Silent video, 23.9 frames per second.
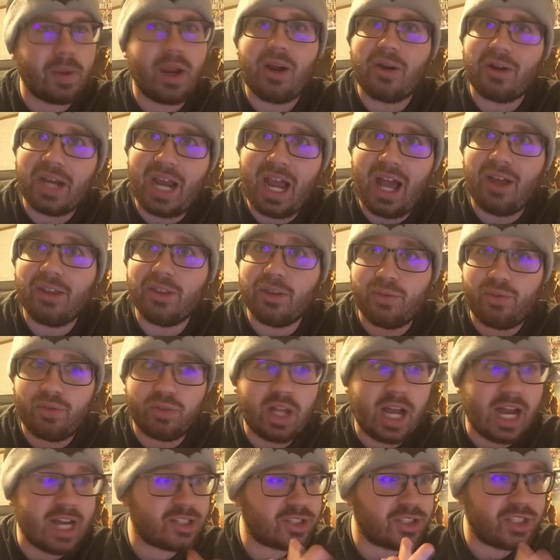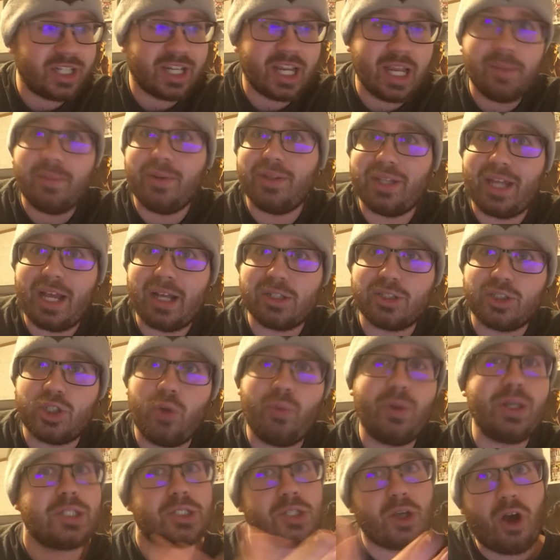Barry Allen, The Flash, seeing him in that
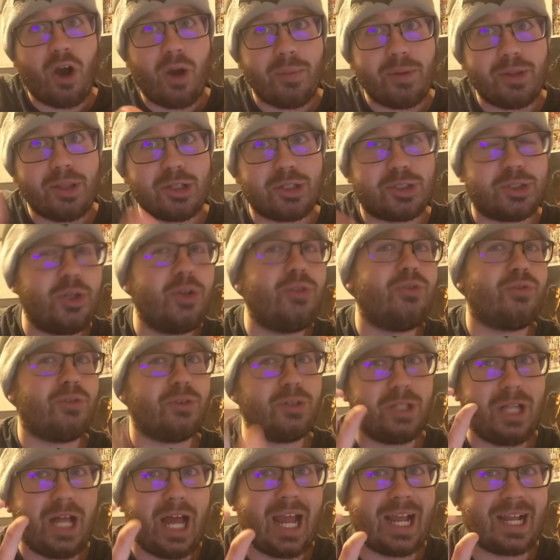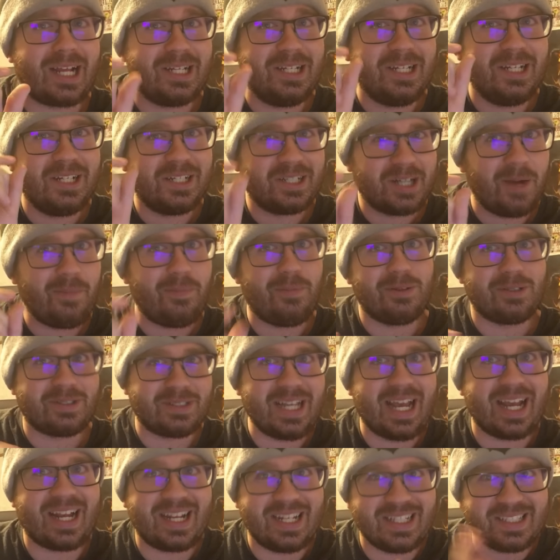suit. We saw him in the suit for like a couple
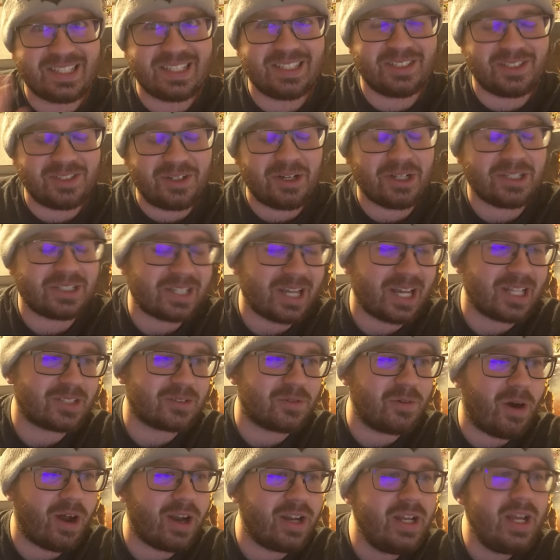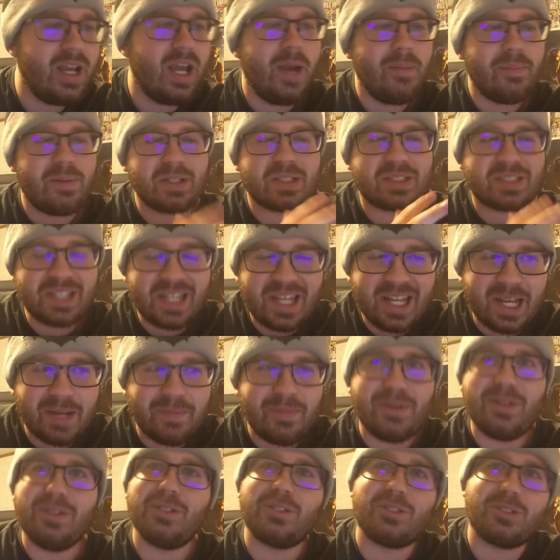seconds in Suicide Squad, but seeing
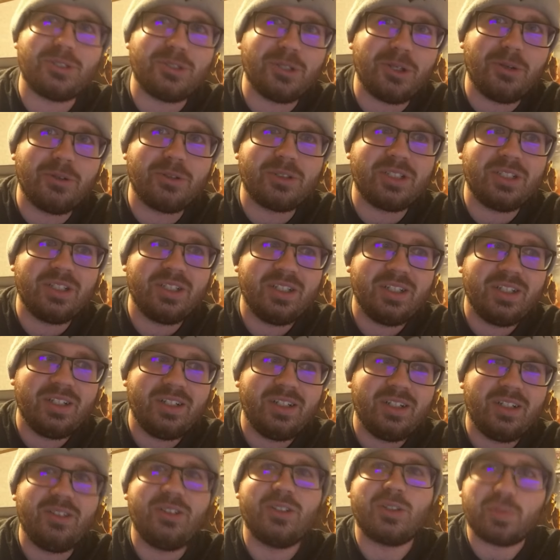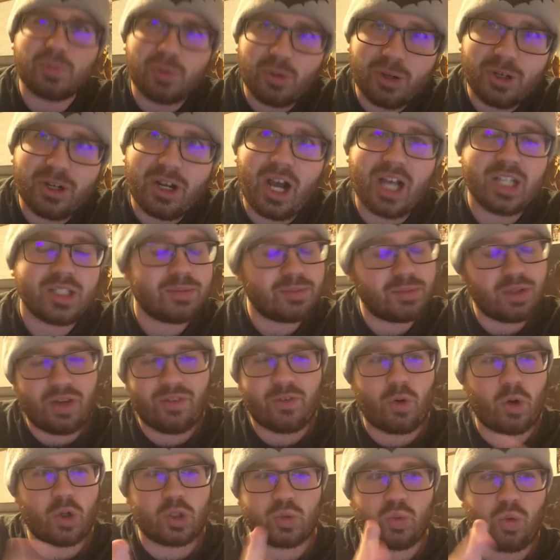him in the suit looks pretty awesome.
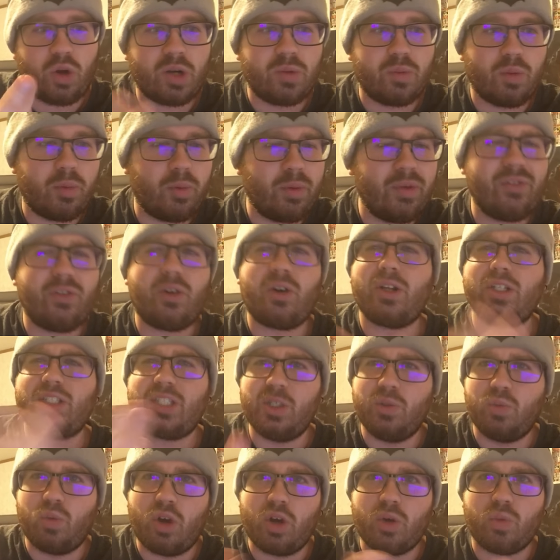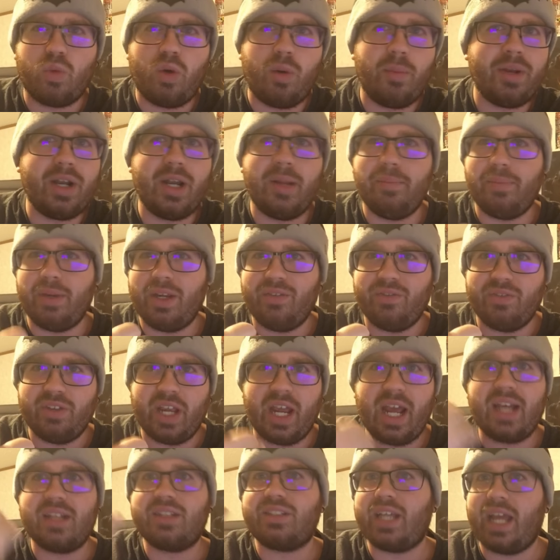Of course, Wonder Woman. We've already seen Wonder Woman in
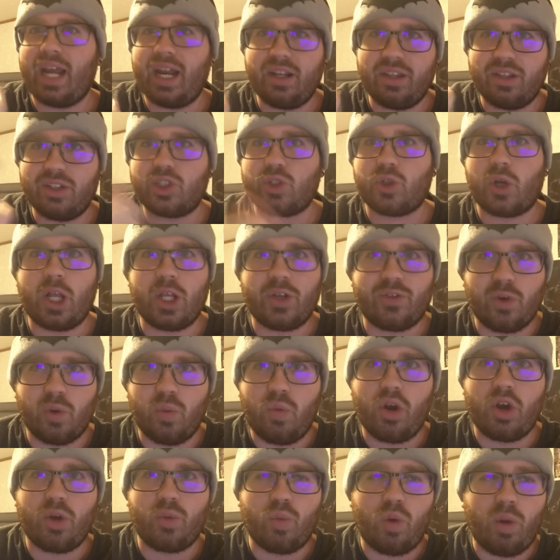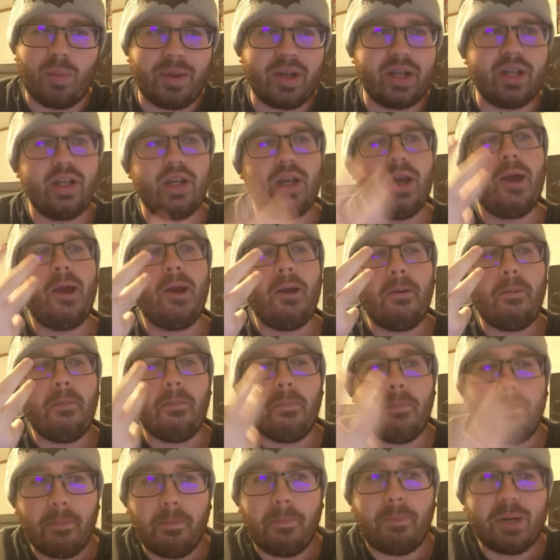BVS and in the trailer for Wonder Woman,
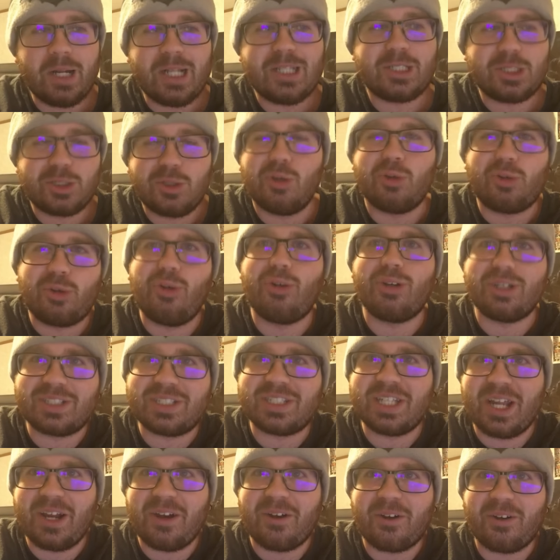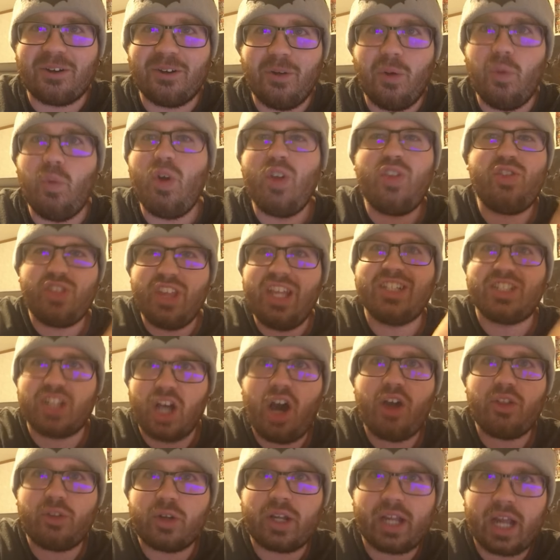but it's still cool to see her with these
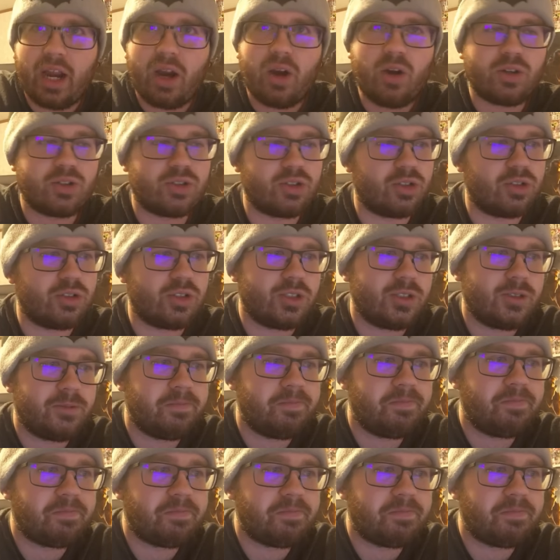other characters.